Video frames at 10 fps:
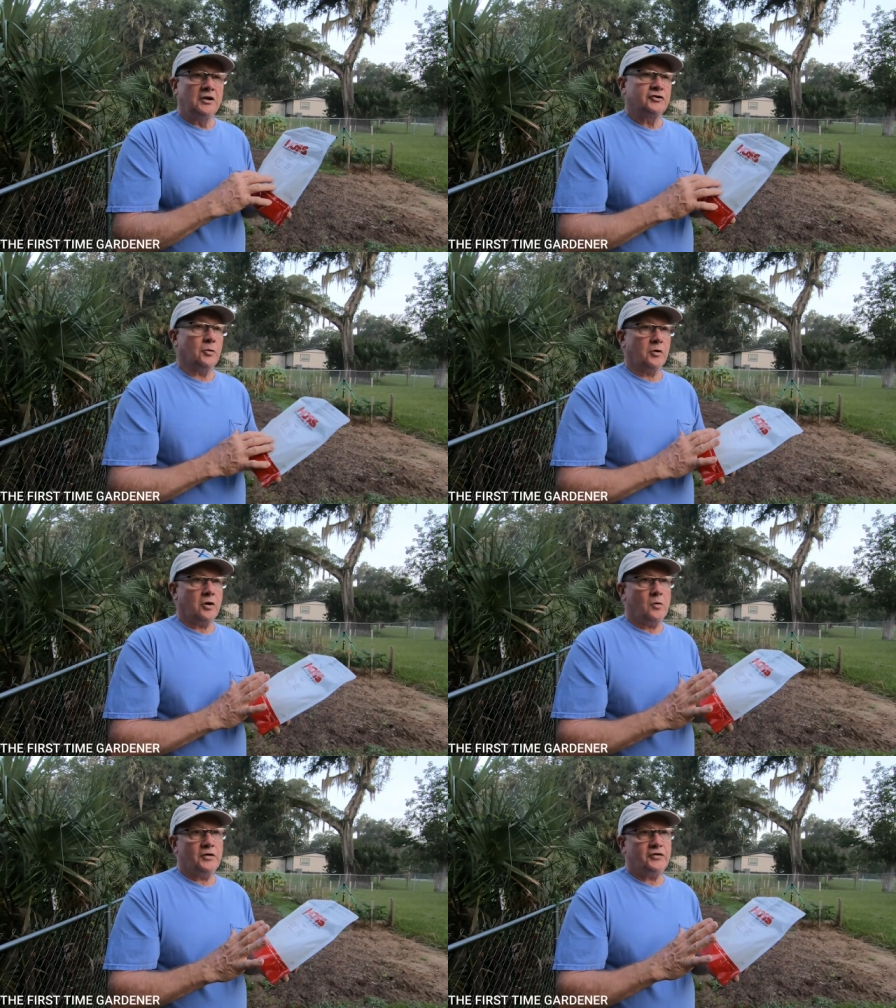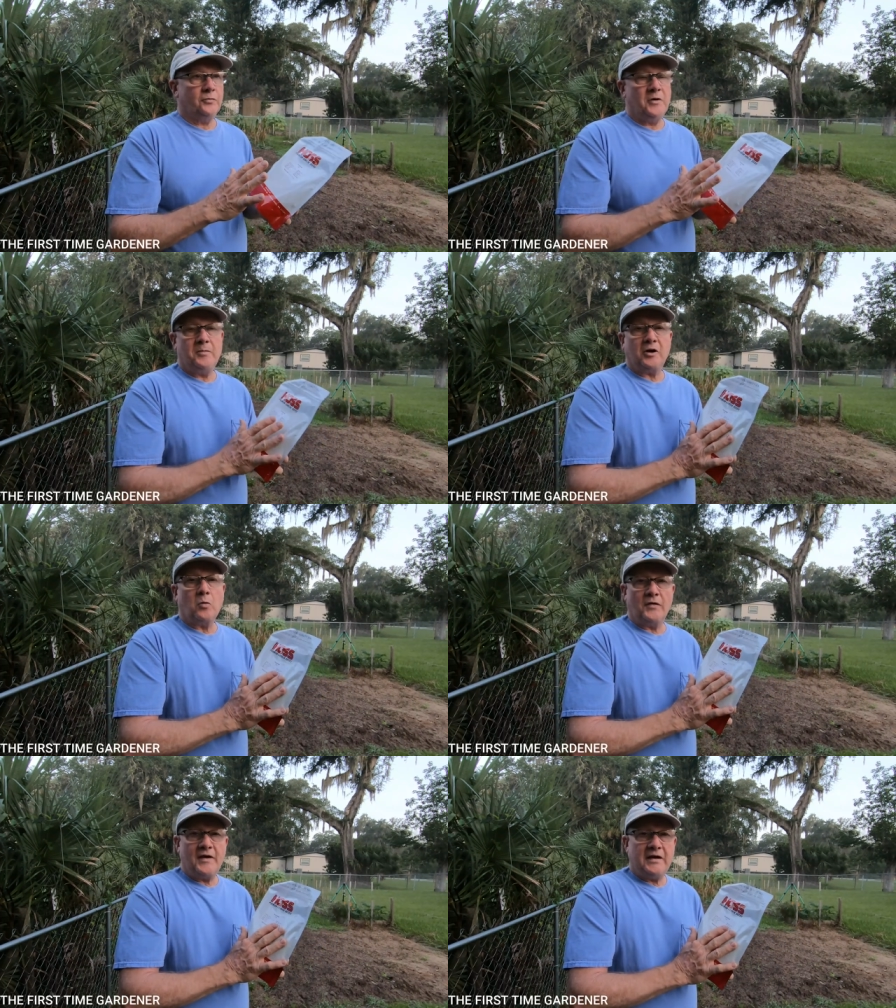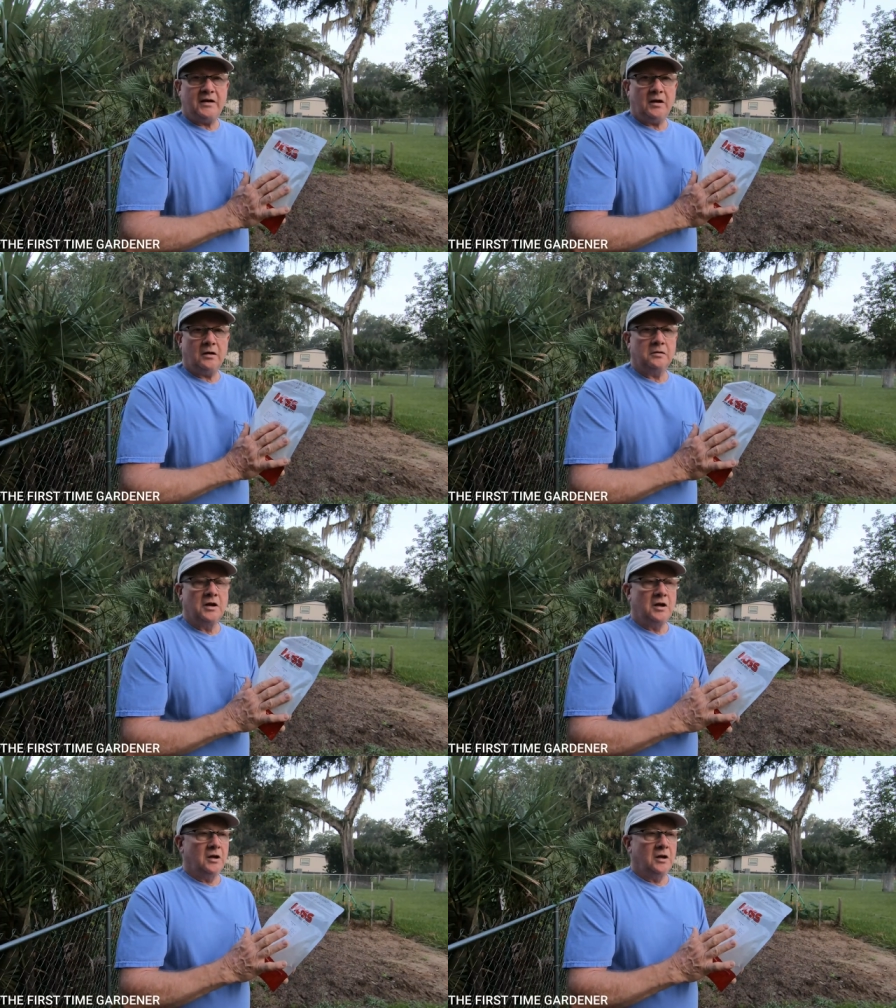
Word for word: So we're going to mimic what they did.